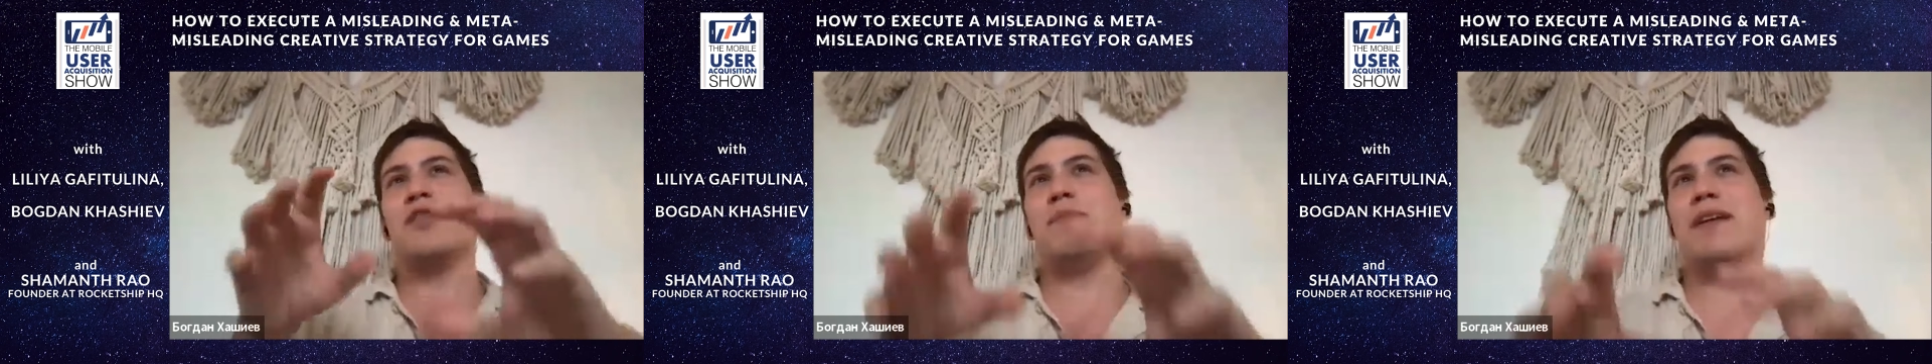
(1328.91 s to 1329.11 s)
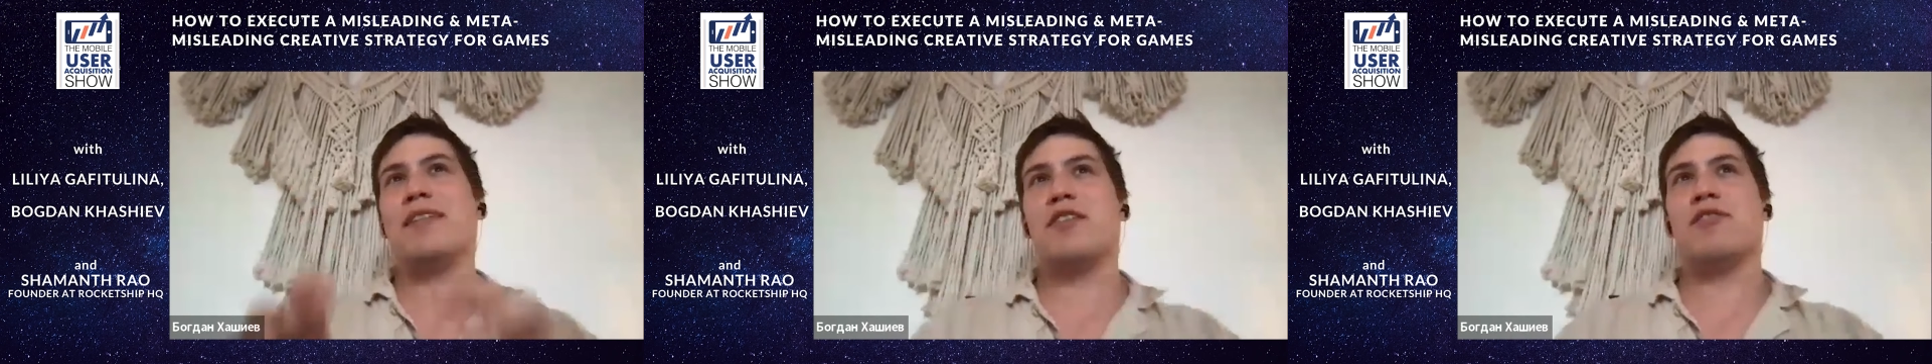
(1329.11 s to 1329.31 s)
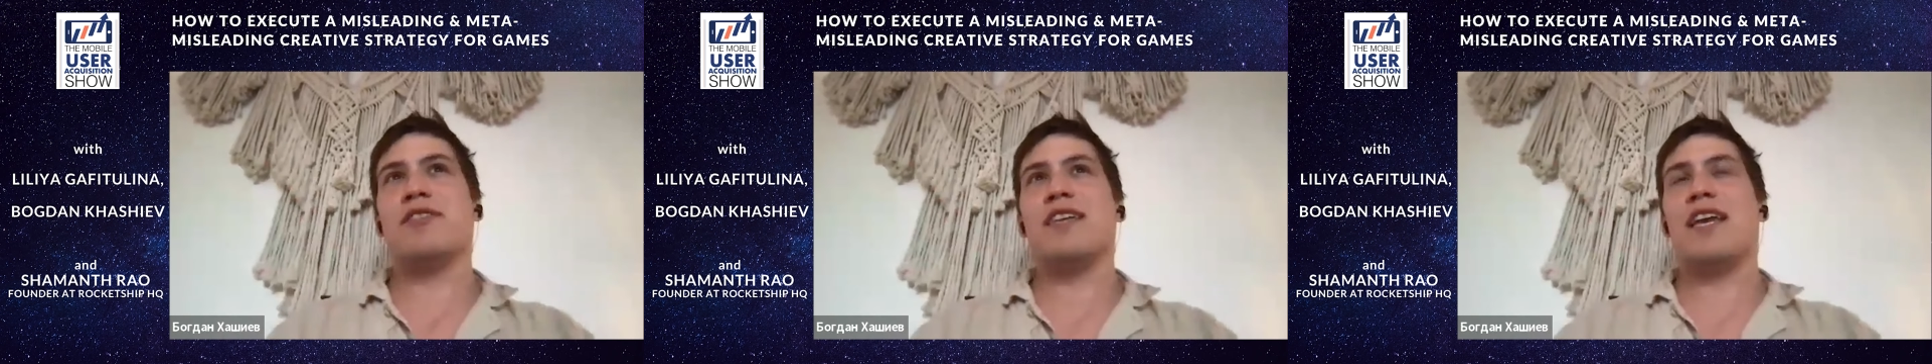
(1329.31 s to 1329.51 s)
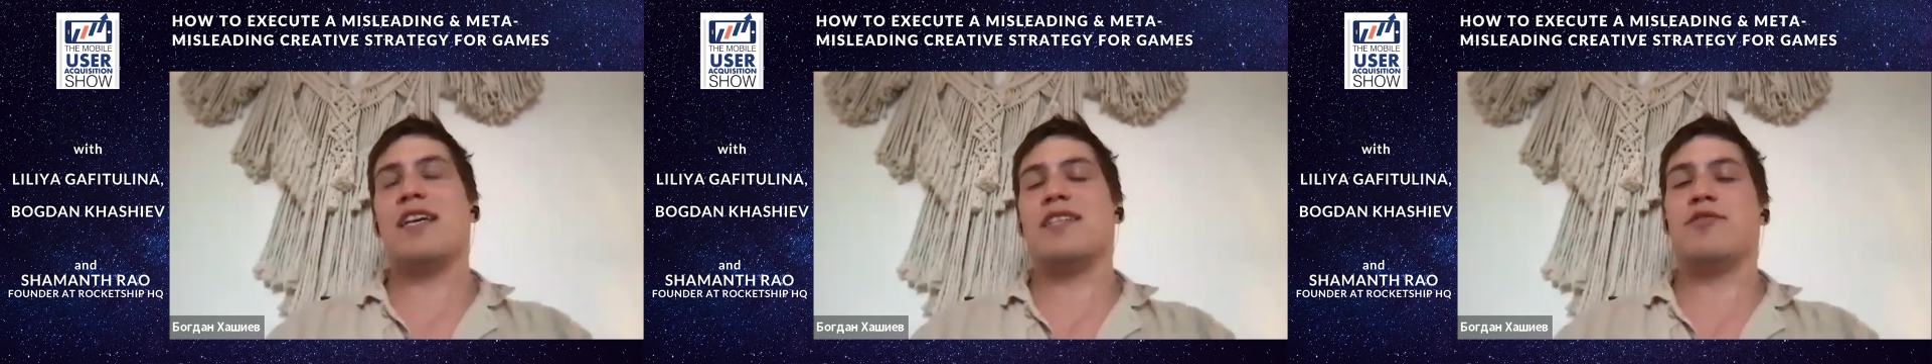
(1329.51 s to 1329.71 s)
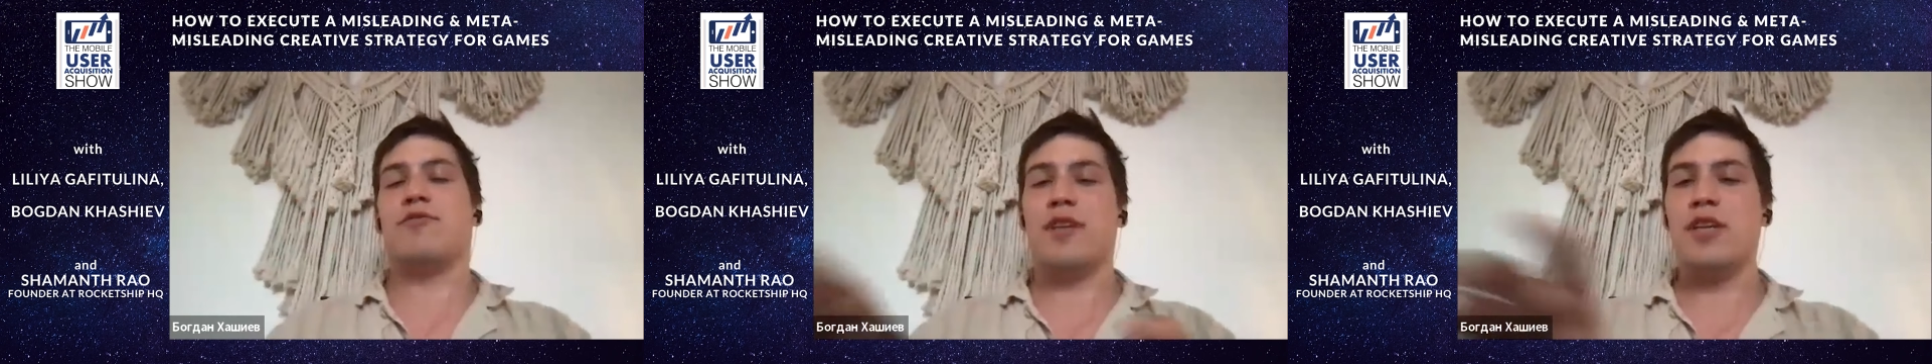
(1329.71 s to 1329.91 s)
metrics
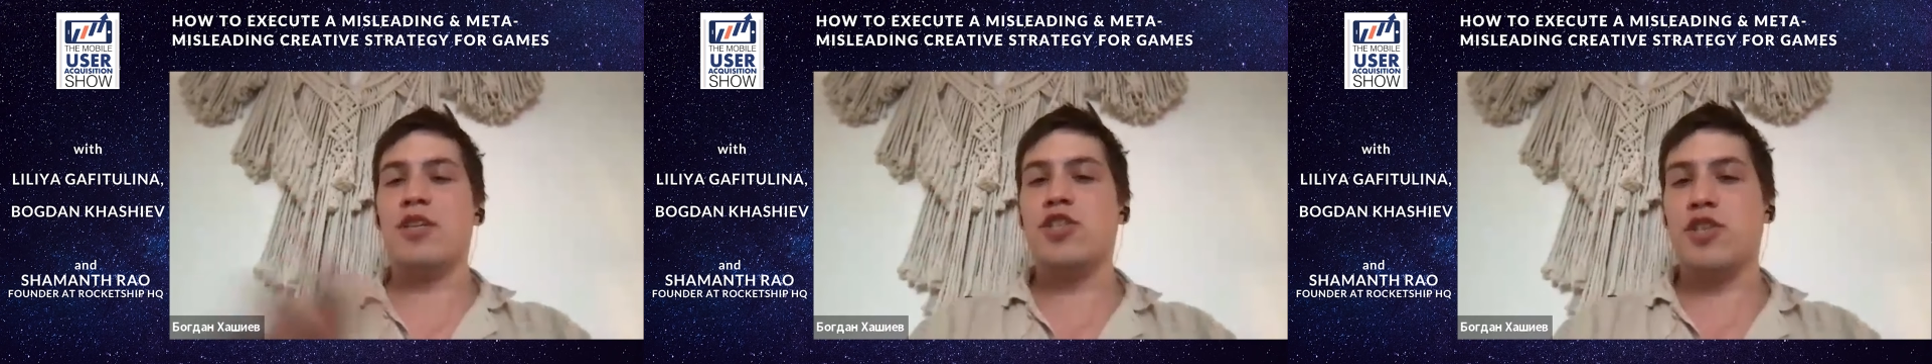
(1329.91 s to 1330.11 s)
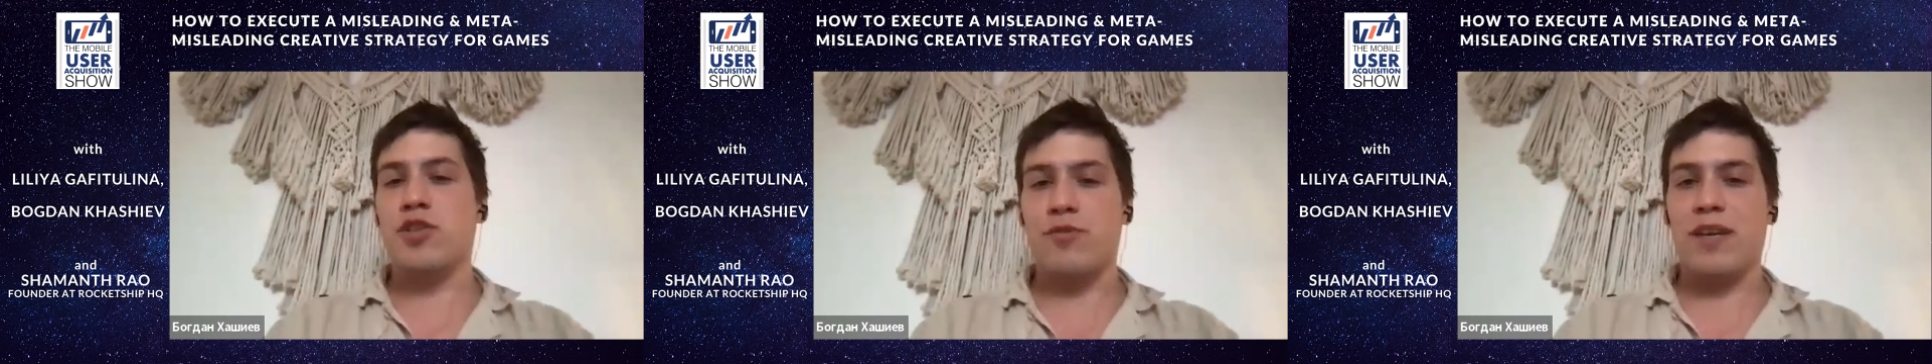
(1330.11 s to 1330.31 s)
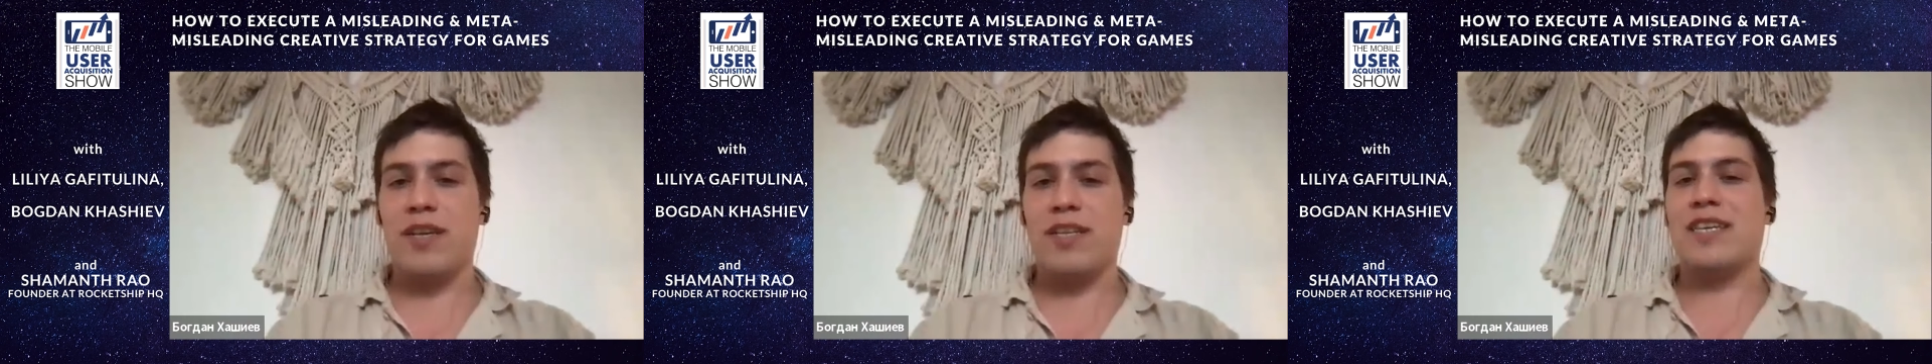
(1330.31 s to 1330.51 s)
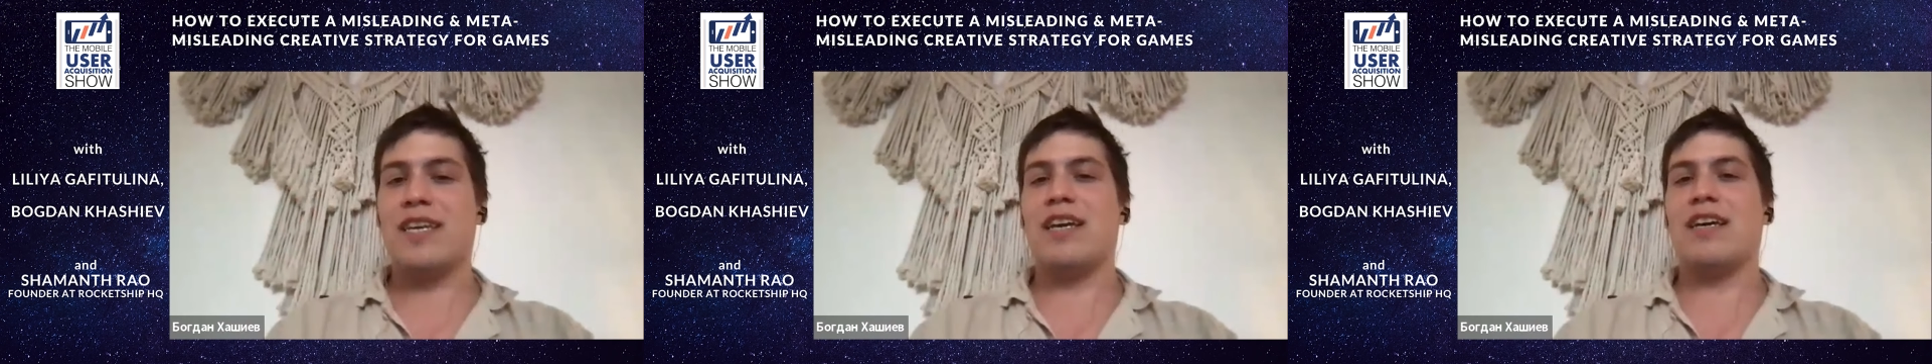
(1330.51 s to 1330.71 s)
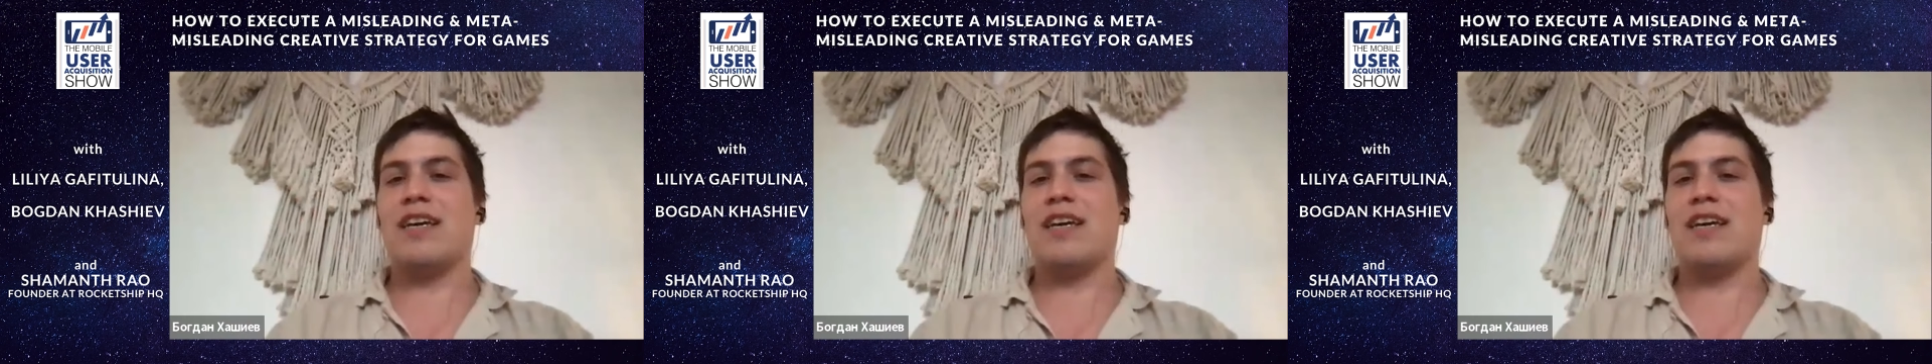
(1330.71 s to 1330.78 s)
as retention rate